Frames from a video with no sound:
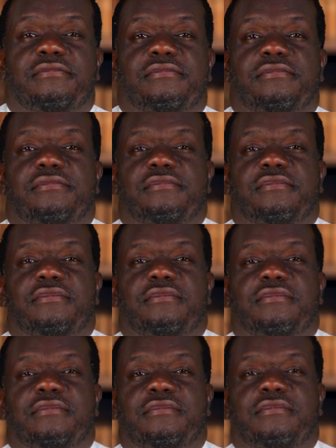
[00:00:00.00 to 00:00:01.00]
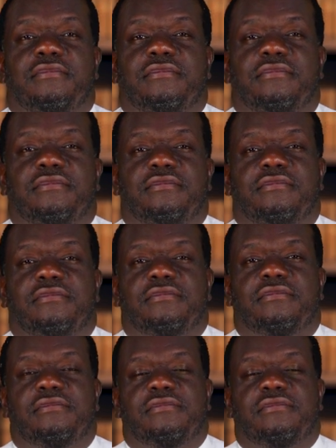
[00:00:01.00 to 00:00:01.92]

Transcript: No one is speaking in this clip.